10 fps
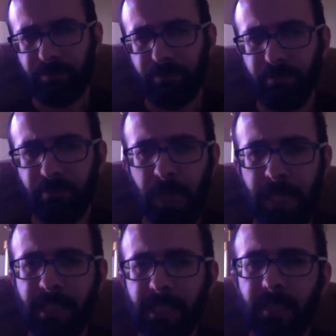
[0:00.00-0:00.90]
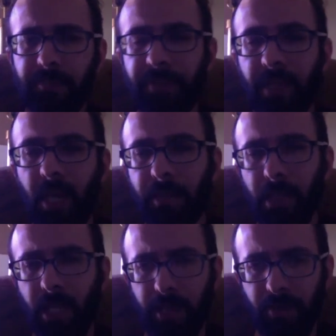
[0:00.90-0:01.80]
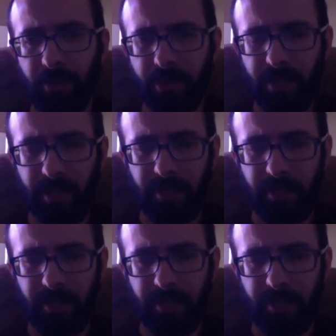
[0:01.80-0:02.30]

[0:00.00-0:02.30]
basically the phenomenon under study,